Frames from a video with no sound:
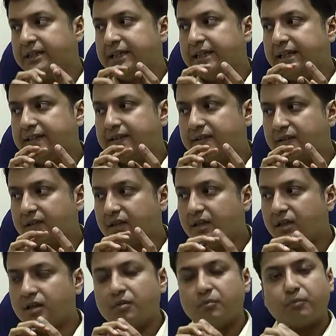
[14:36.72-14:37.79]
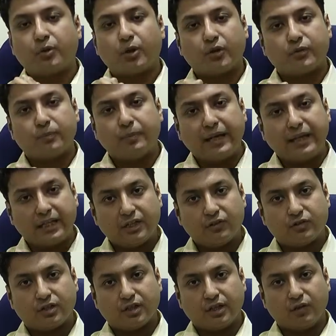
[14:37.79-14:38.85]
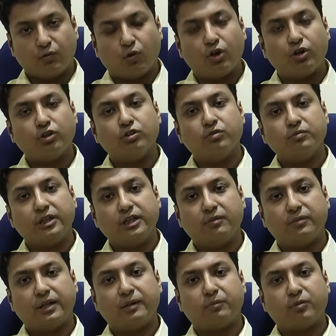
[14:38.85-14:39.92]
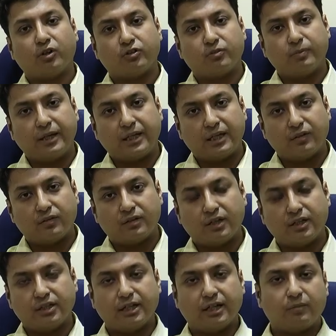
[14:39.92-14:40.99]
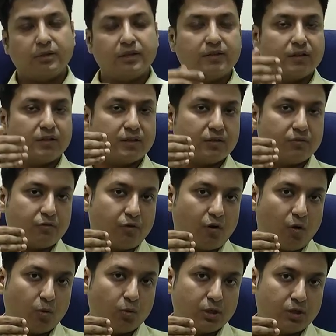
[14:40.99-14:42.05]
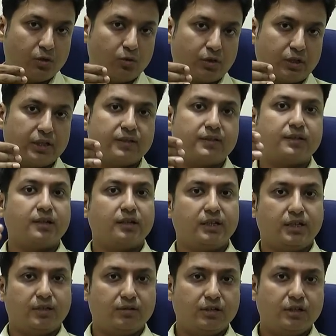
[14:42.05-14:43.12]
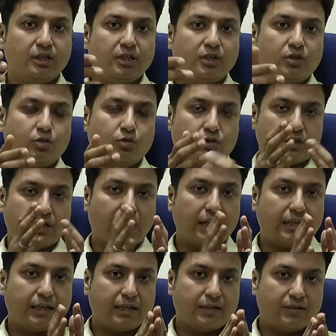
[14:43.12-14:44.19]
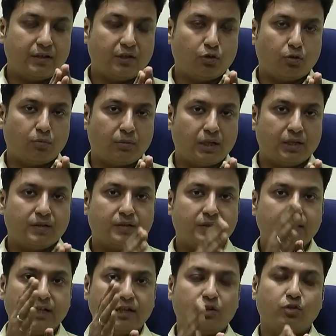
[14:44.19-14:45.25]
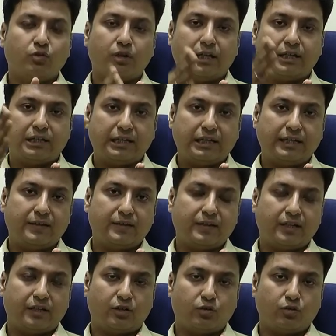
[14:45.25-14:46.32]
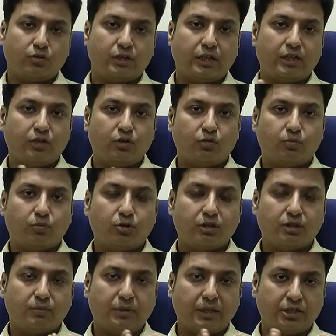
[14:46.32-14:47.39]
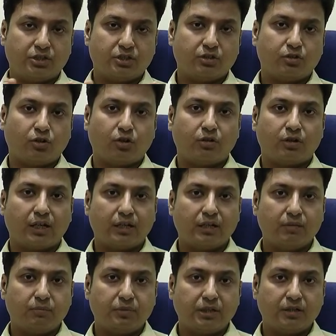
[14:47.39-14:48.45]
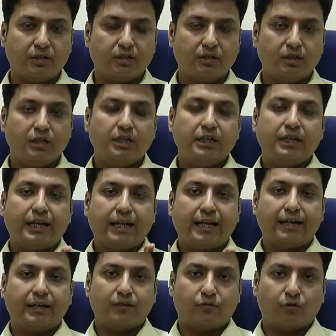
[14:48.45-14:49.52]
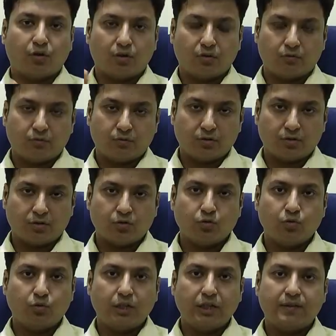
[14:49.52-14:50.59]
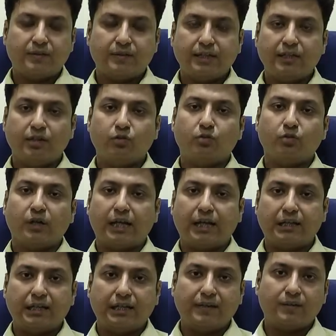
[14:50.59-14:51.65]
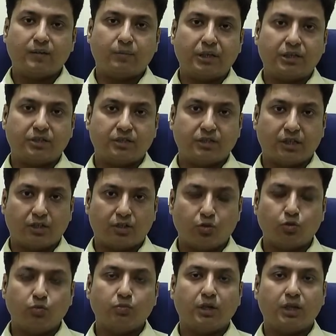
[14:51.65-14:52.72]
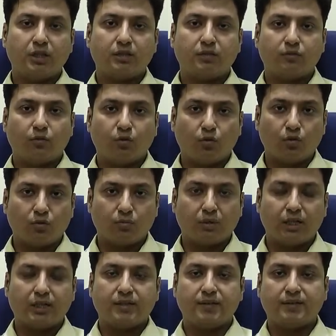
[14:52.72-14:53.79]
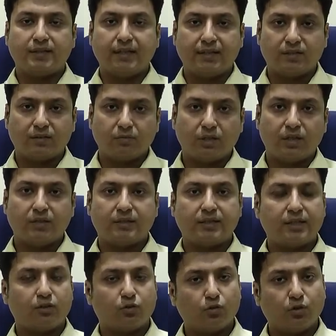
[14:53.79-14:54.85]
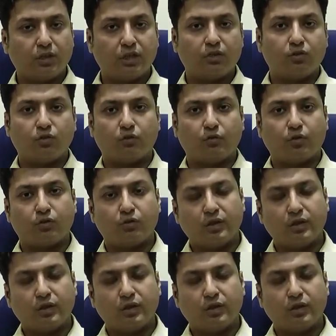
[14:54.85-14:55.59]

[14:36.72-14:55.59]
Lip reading: It's a prospective study. What do you mean by prospective study? That means it's a forward-looking study. You start at 0 months, then you analyze then you put the patient on run-in period, and for 2 weeks, then you analyze the patient at 2 months, 4 months, 6 months, and so on and so forth.